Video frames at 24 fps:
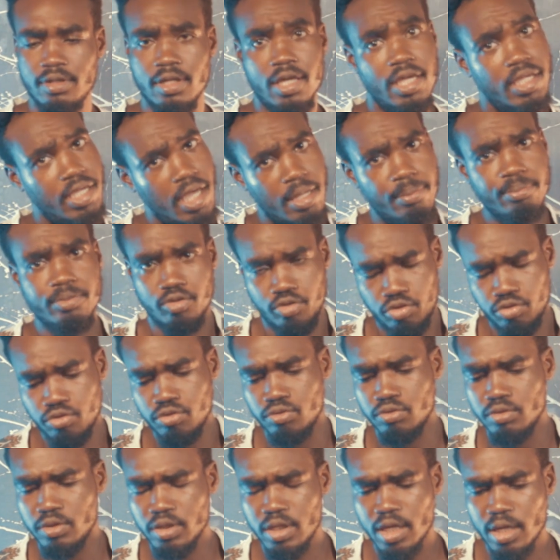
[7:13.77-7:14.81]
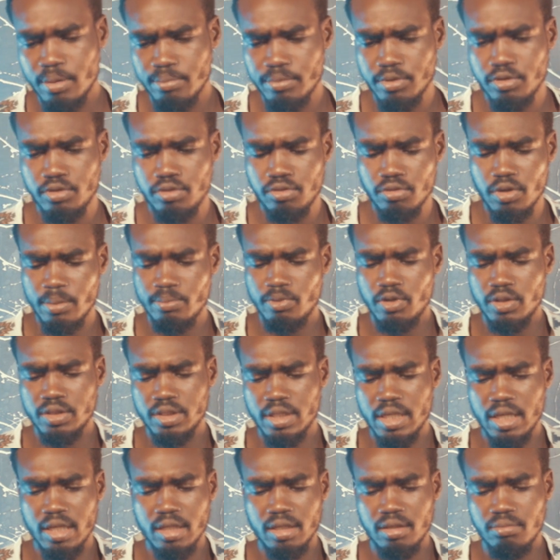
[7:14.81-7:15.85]
It can be true. It can be true. I'm not
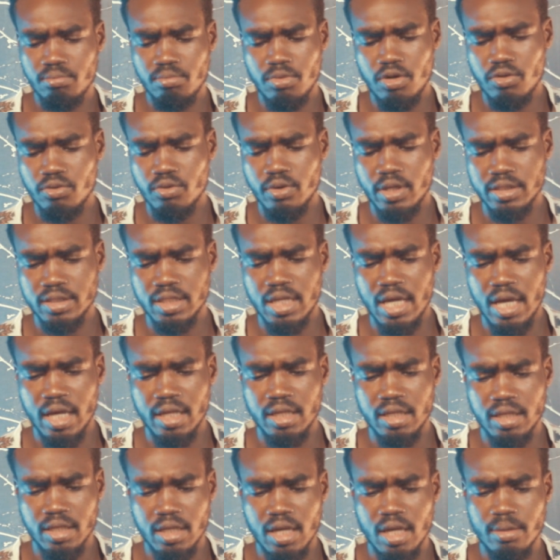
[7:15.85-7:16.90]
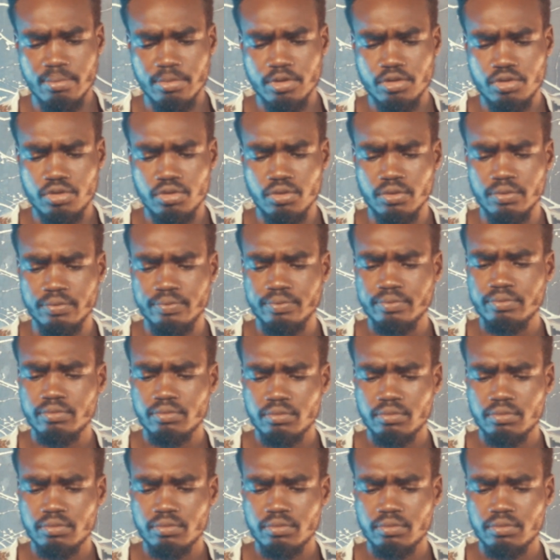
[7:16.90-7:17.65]
saying Bongo is lying. It can be true.